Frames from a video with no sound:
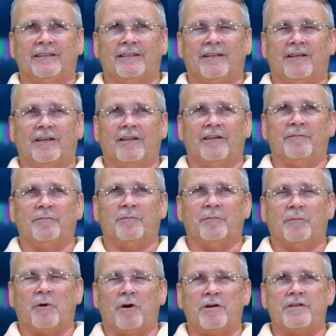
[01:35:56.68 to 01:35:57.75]
All right.
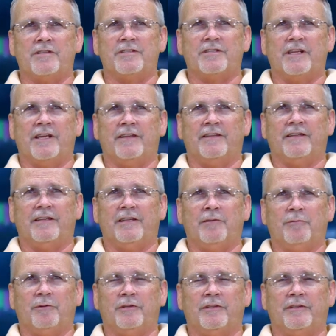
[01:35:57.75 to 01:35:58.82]
Martin said that
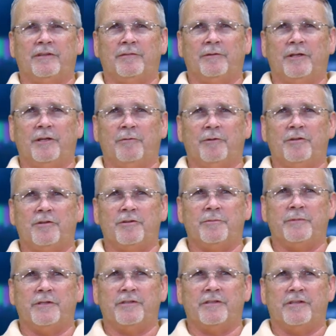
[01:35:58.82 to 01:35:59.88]
he would
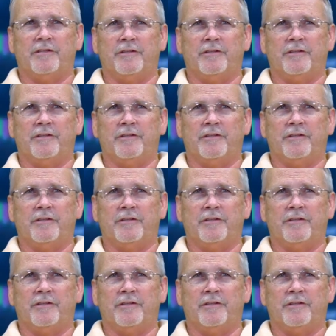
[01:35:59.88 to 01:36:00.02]
use me as an